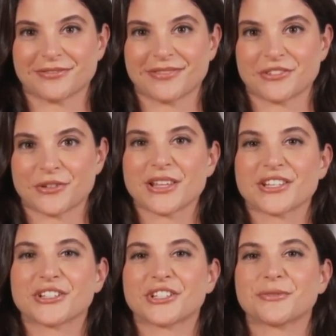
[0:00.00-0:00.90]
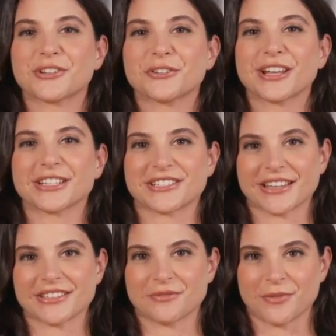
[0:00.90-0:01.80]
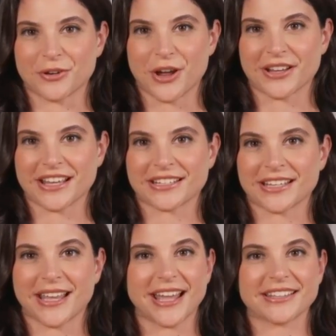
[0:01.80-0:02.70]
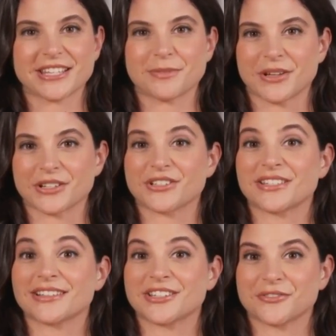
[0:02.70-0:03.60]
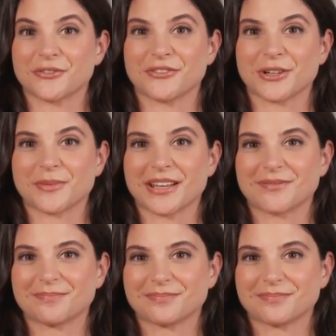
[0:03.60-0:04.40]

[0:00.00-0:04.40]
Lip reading: These relationships create a sense of belonging and deepen your sense of fulfillment.